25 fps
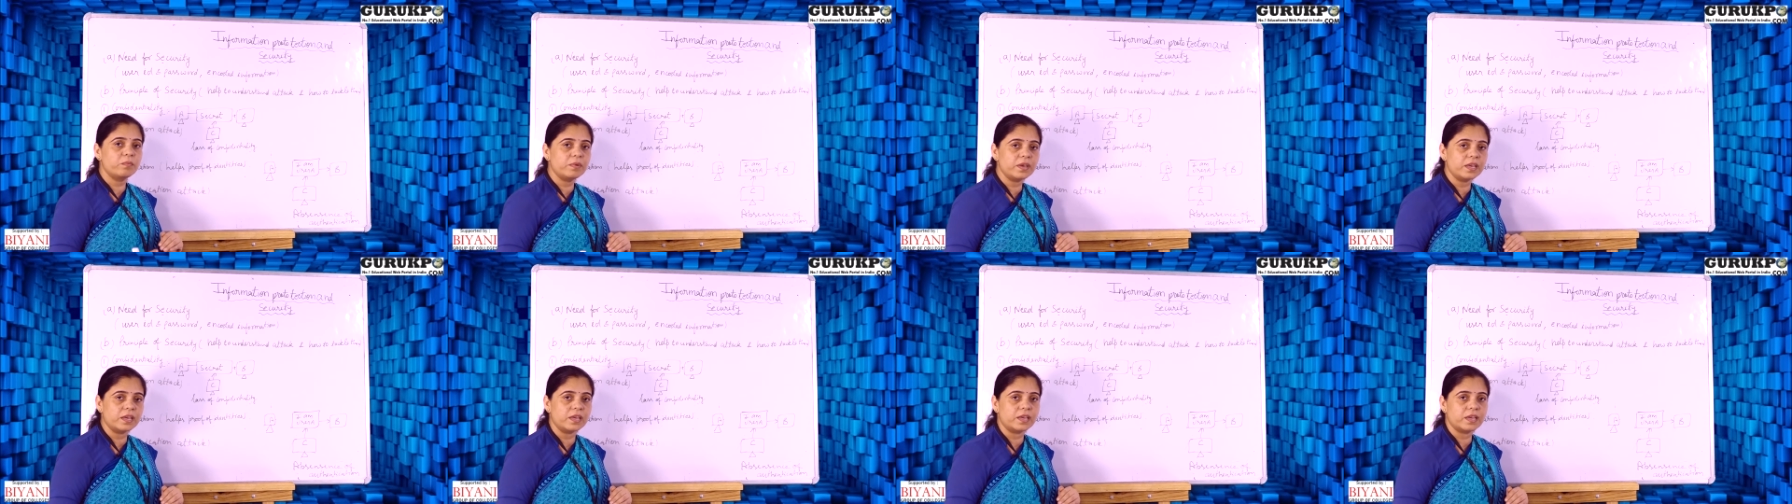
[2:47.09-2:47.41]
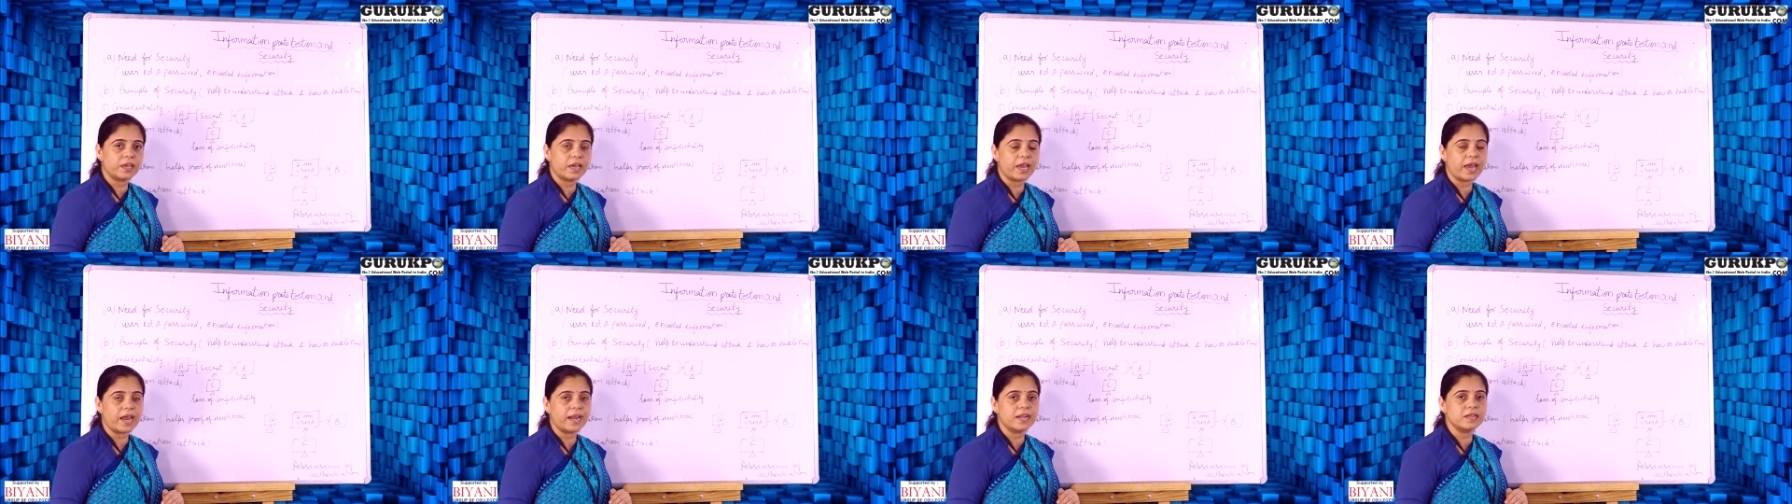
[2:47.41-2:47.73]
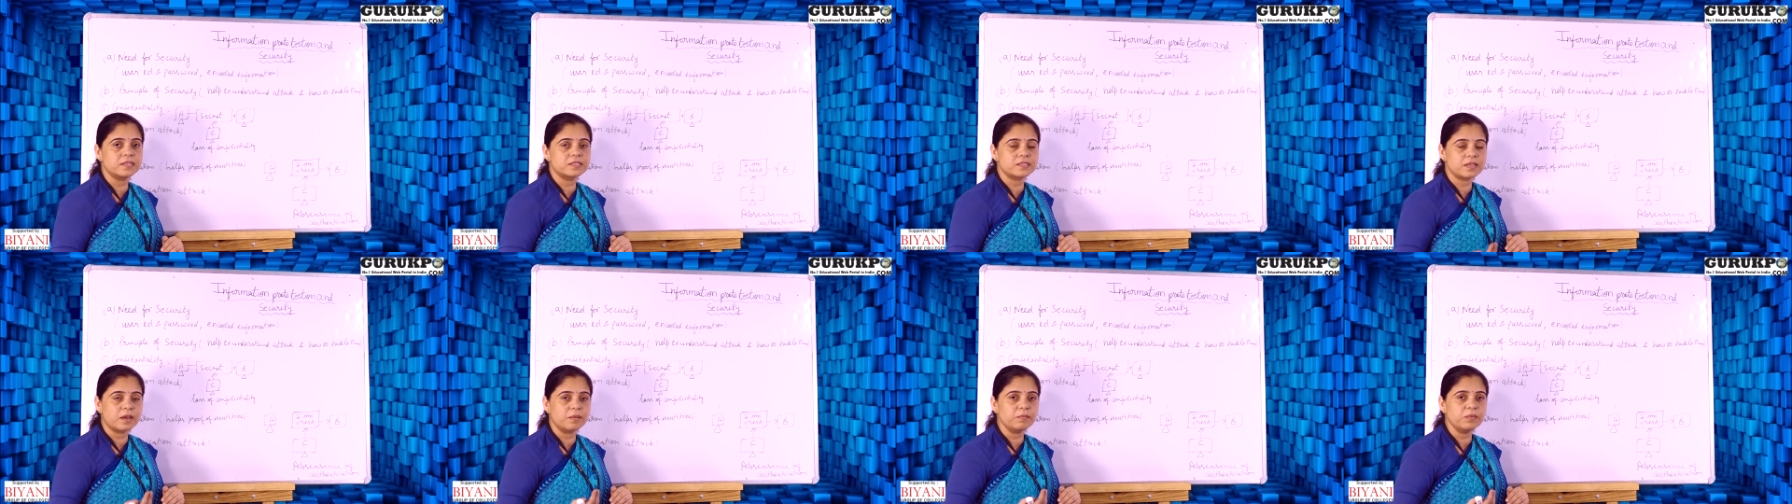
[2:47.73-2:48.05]
B,
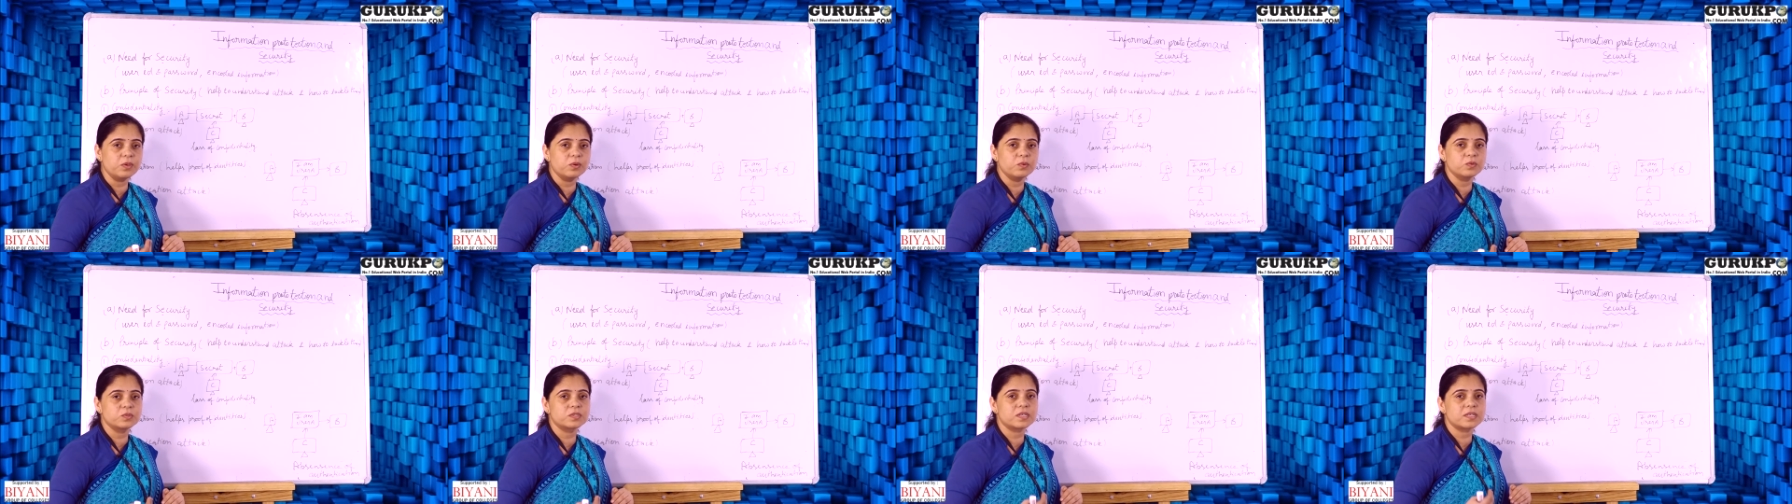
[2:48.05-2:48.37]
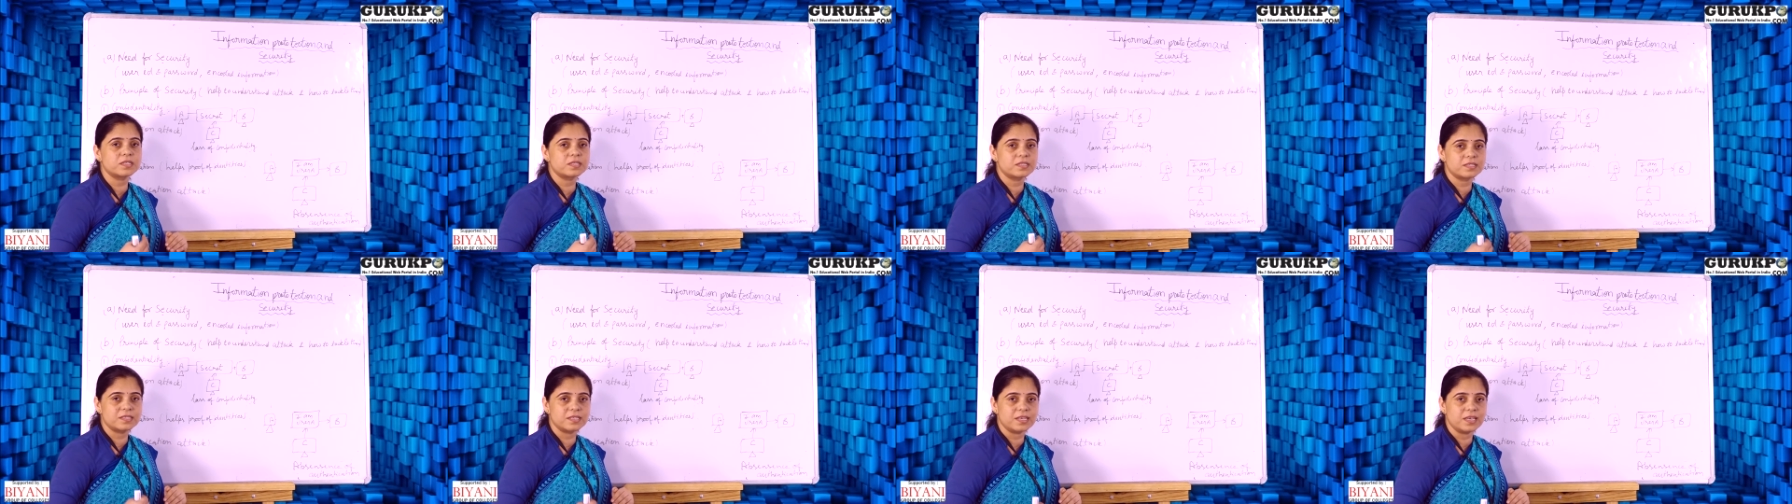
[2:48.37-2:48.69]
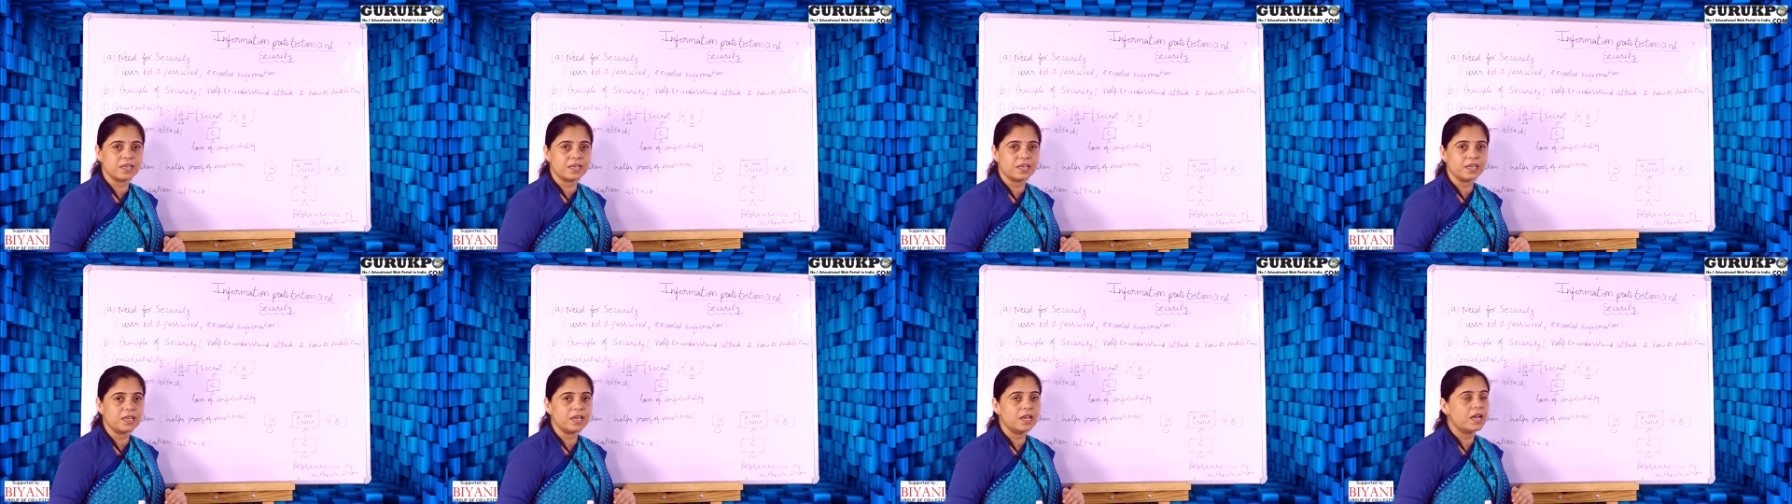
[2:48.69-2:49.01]
and some user
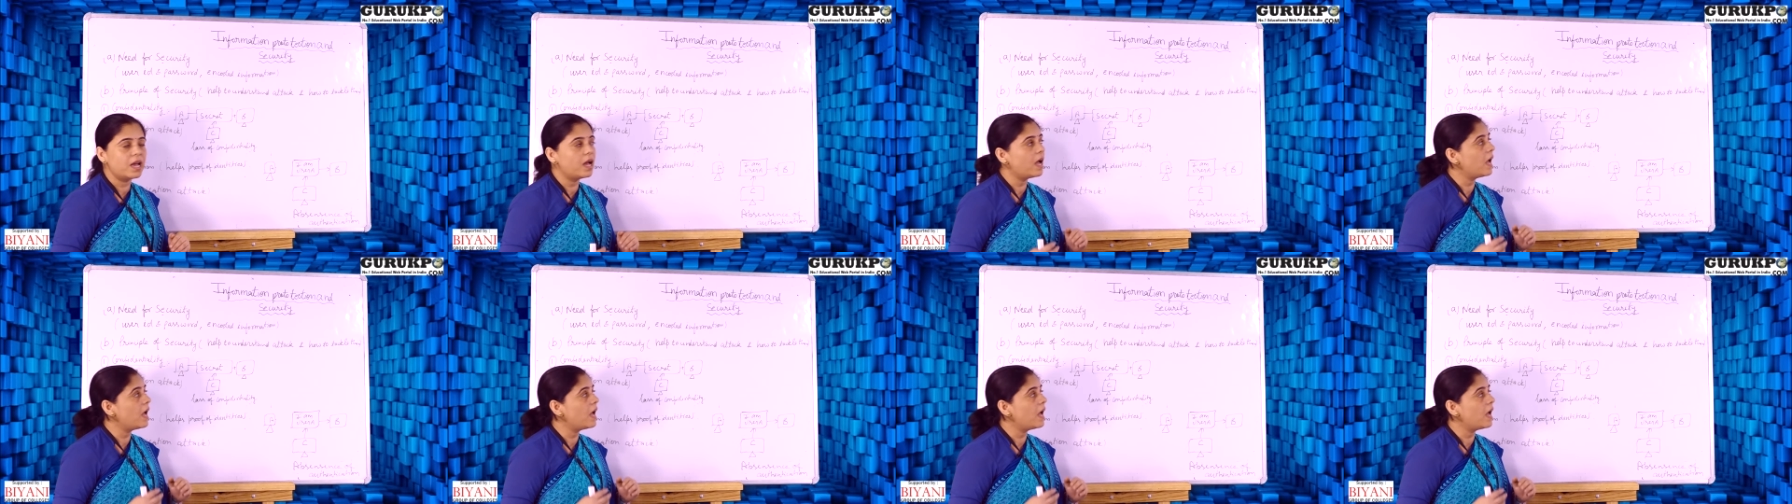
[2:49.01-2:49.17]
C